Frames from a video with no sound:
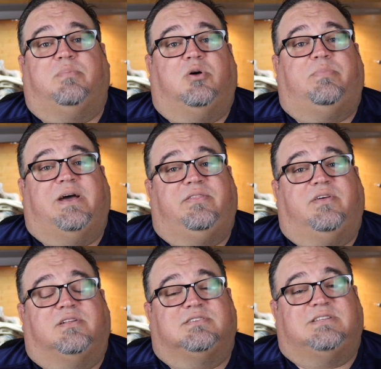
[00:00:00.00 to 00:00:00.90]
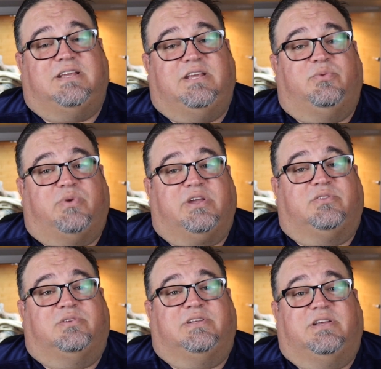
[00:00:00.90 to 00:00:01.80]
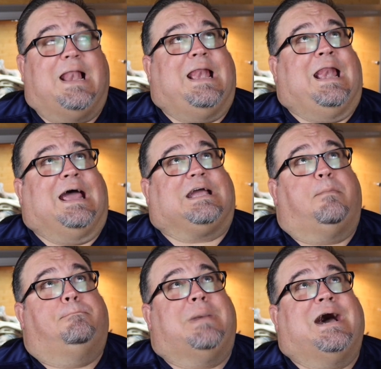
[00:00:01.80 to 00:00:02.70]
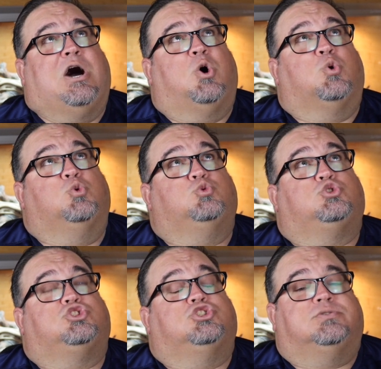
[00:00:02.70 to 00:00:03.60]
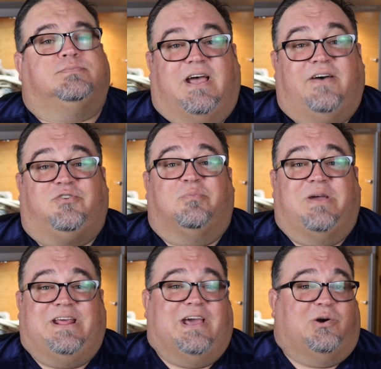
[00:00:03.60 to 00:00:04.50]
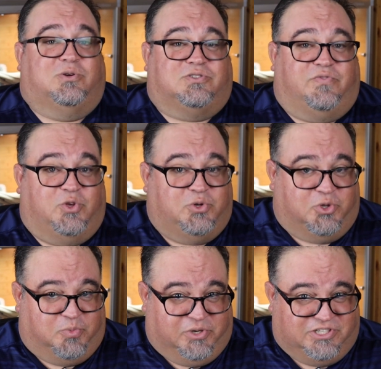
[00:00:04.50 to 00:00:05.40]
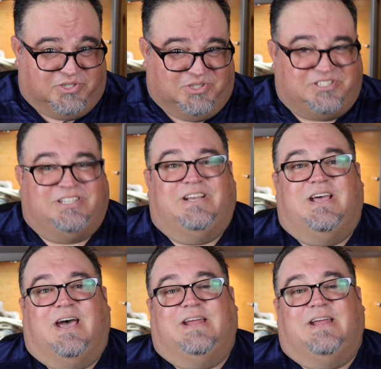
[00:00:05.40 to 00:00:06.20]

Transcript: ball pythons to eat regularly, like a mouse. After many hours of YouTube research, I